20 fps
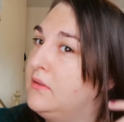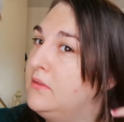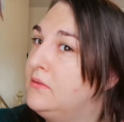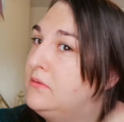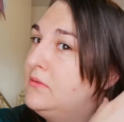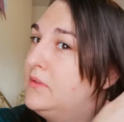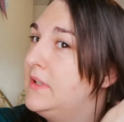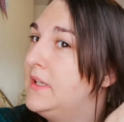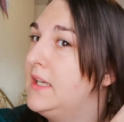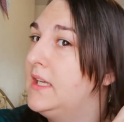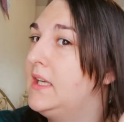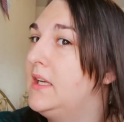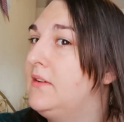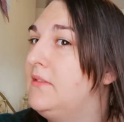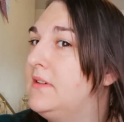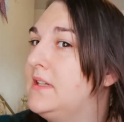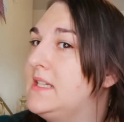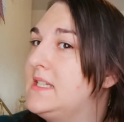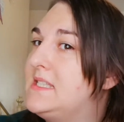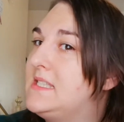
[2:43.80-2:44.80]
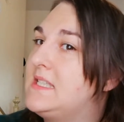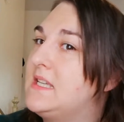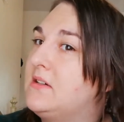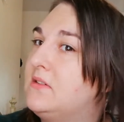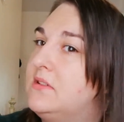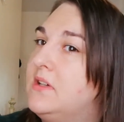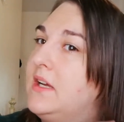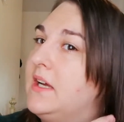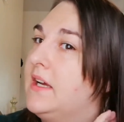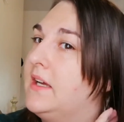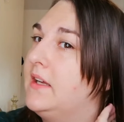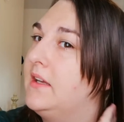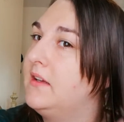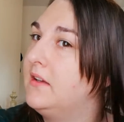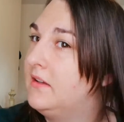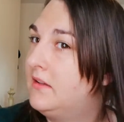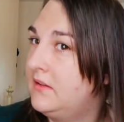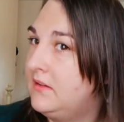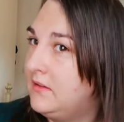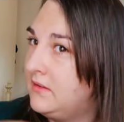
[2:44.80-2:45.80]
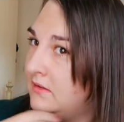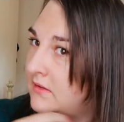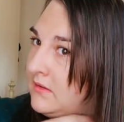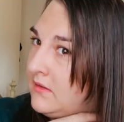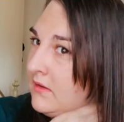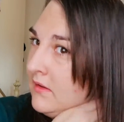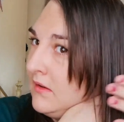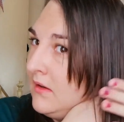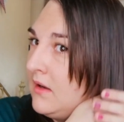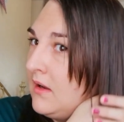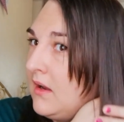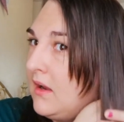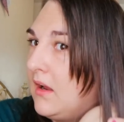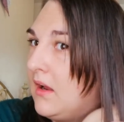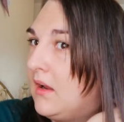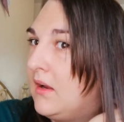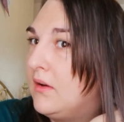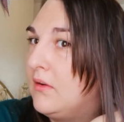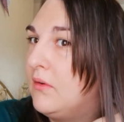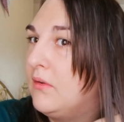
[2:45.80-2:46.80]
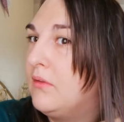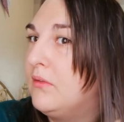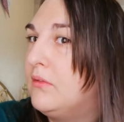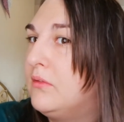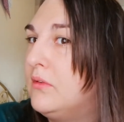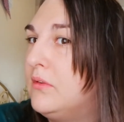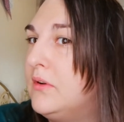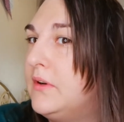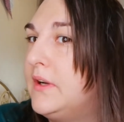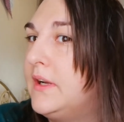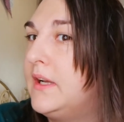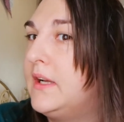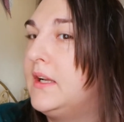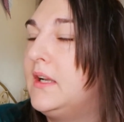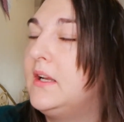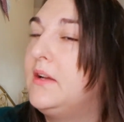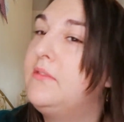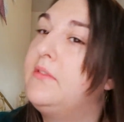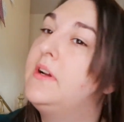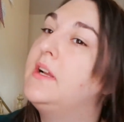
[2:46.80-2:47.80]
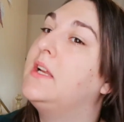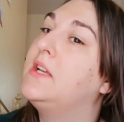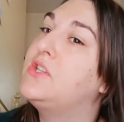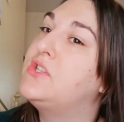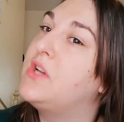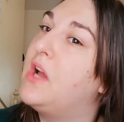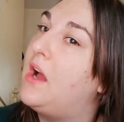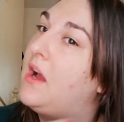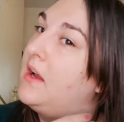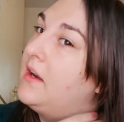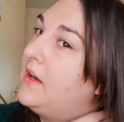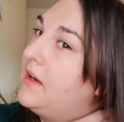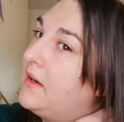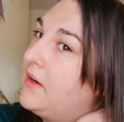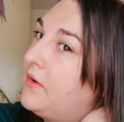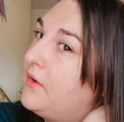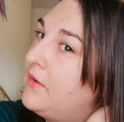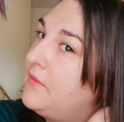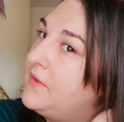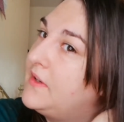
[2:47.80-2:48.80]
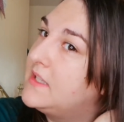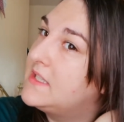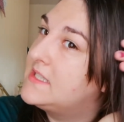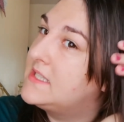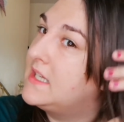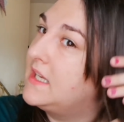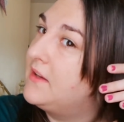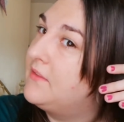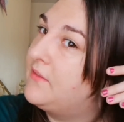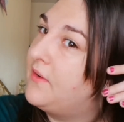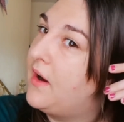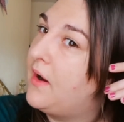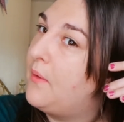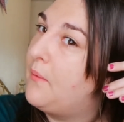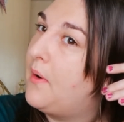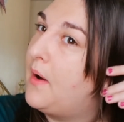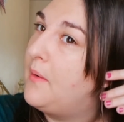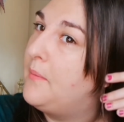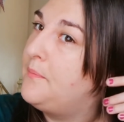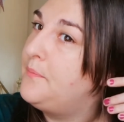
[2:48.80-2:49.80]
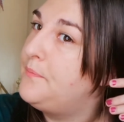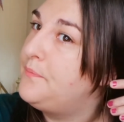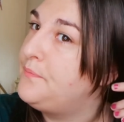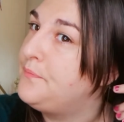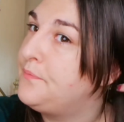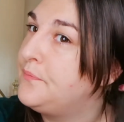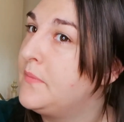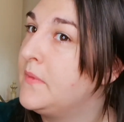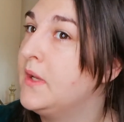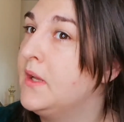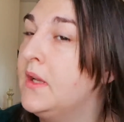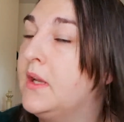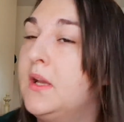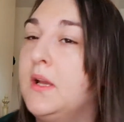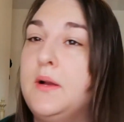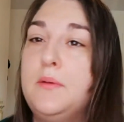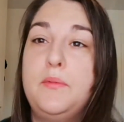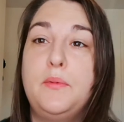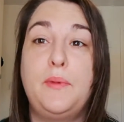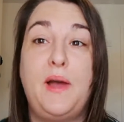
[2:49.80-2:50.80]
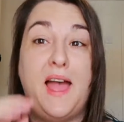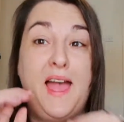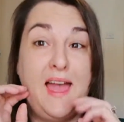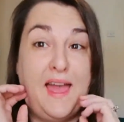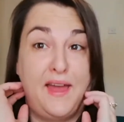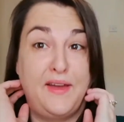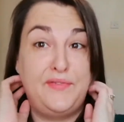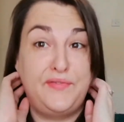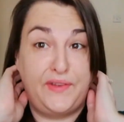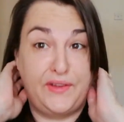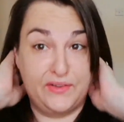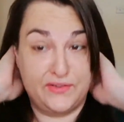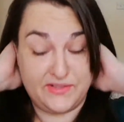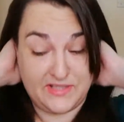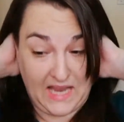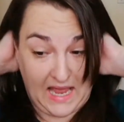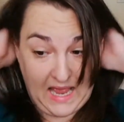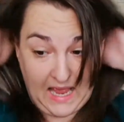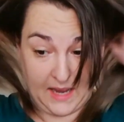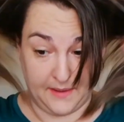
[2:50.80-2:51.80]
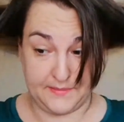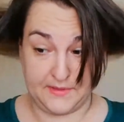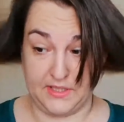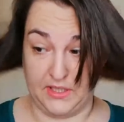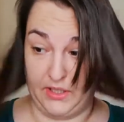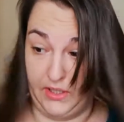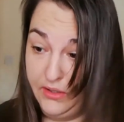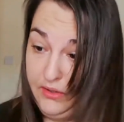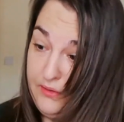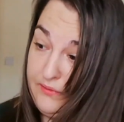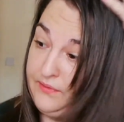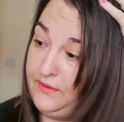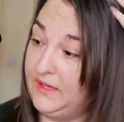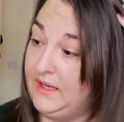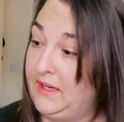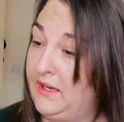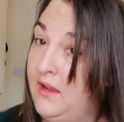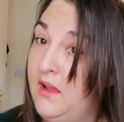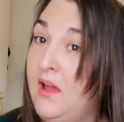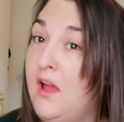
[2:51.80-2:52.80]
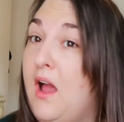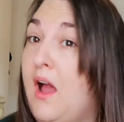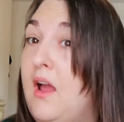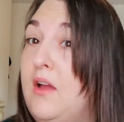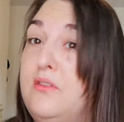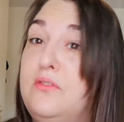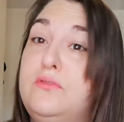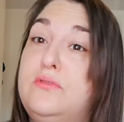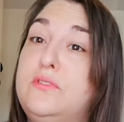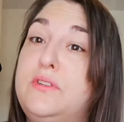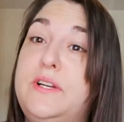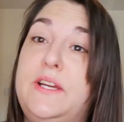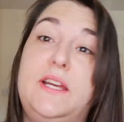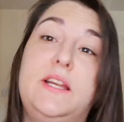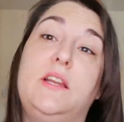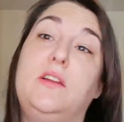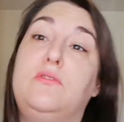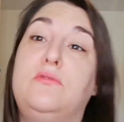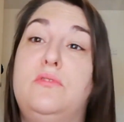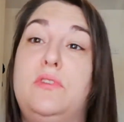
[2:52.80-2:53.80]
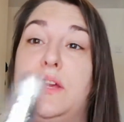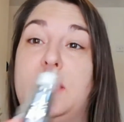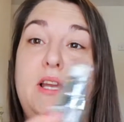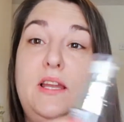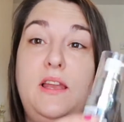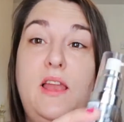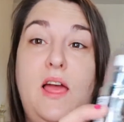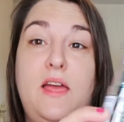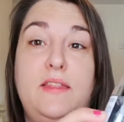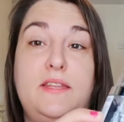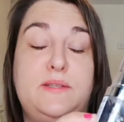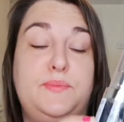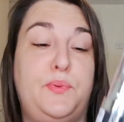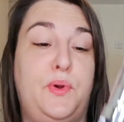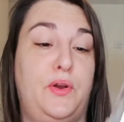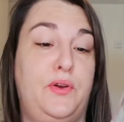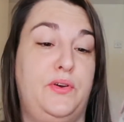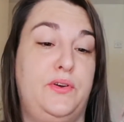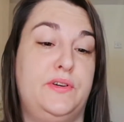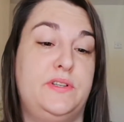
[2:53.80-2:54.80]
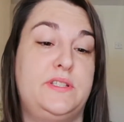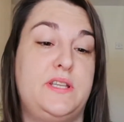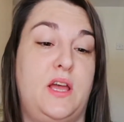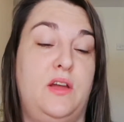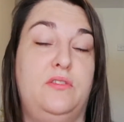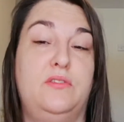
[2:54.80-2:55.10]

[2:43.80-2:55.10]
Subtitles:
really, really silky, and really, really shiny. I don't know if you can see it very well. My hair feels absolutely lovely. I really, really like this product.